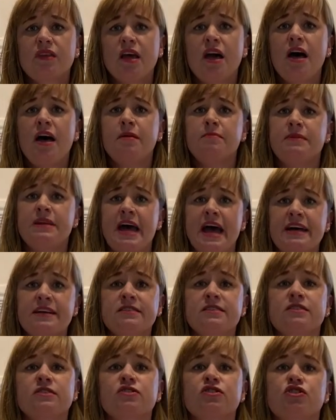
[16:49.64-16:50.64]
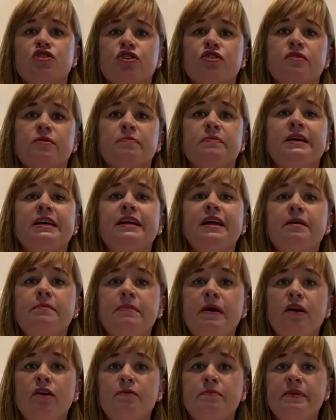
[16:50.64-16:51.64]
Um, next, stir the peanut
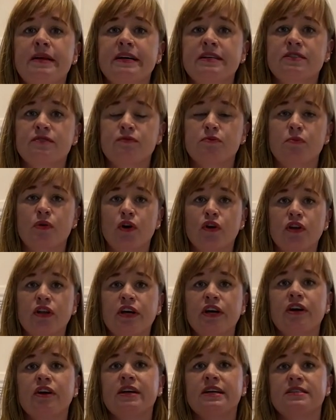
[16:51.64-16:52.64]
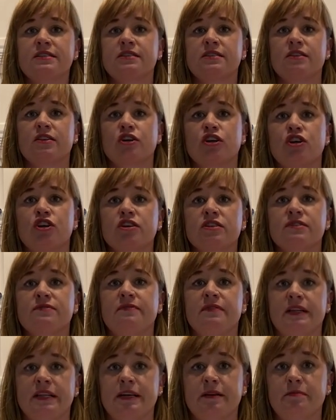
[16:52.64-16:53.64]
butter mix from earlier into the cooked
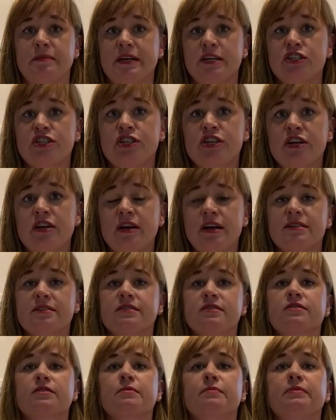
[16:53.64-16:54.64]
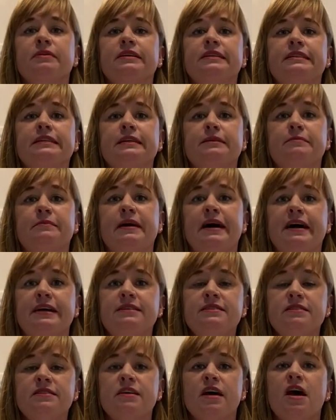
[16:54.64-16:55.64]
filling mixture until completely
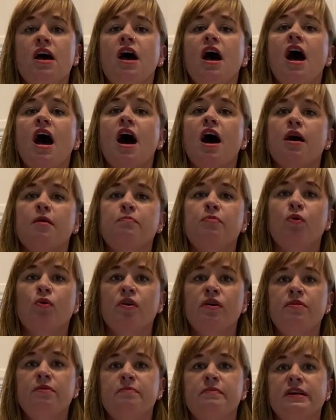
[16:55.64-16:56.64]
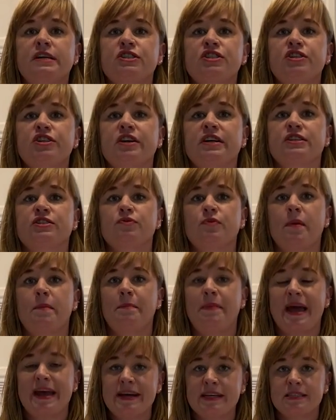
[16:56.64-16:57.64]
combined. Uh, pour the mixture into a
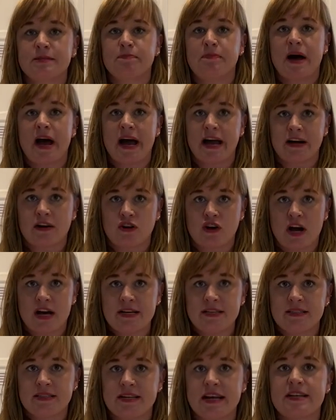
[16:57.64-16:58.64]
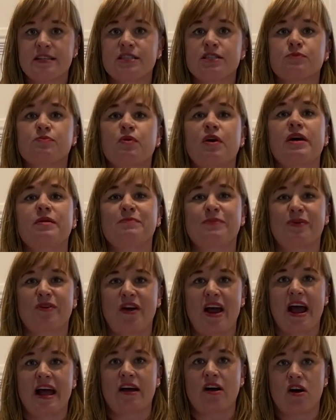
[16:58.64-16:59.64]
baked pie crust and spread
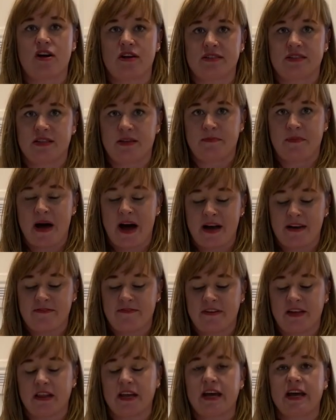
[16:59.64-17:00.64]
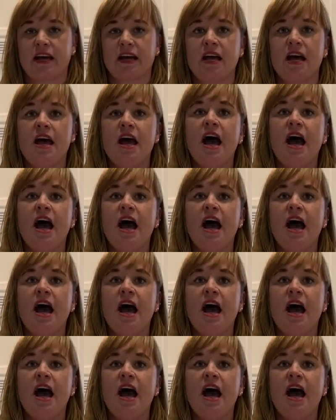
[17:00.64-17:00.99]
meringue onto the pie filling.